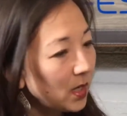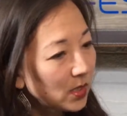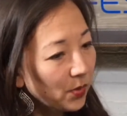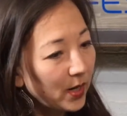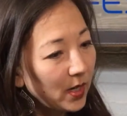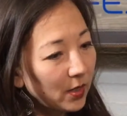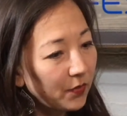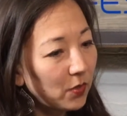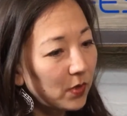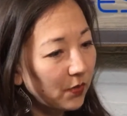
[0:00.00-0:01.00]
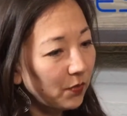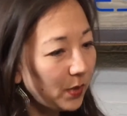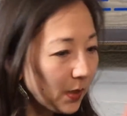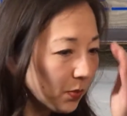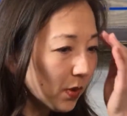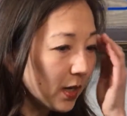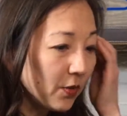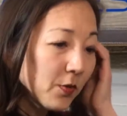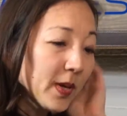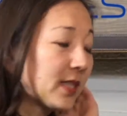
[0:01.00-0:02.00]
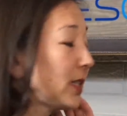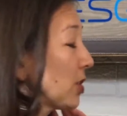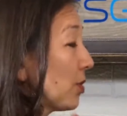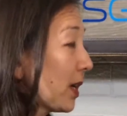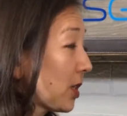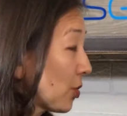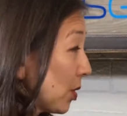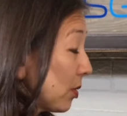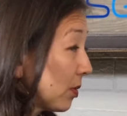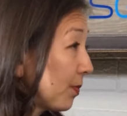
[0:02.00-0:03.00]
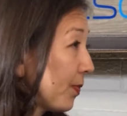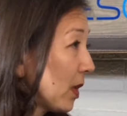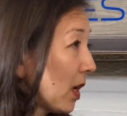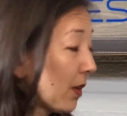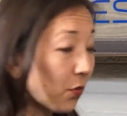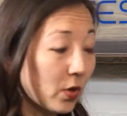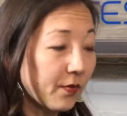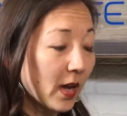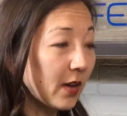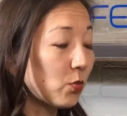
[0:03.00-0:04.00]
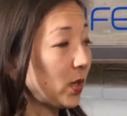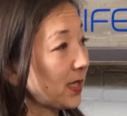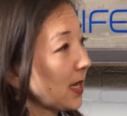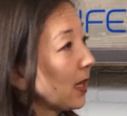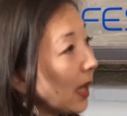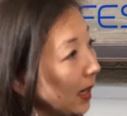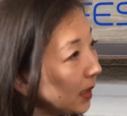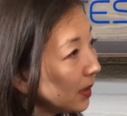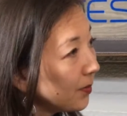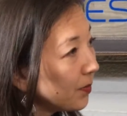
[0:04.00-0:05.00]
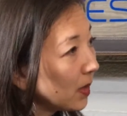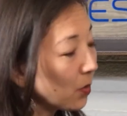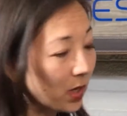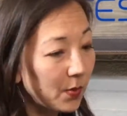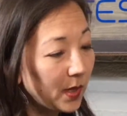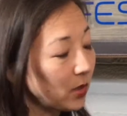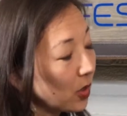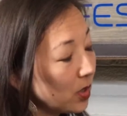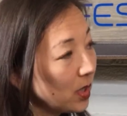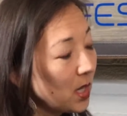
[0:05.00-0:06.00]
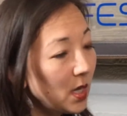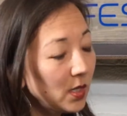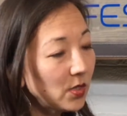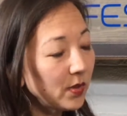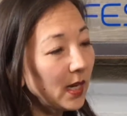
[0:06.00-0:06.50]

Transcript: So I interview different people. I interviewed my sister who had a stroke at 45. What's that like? What can we learn? And so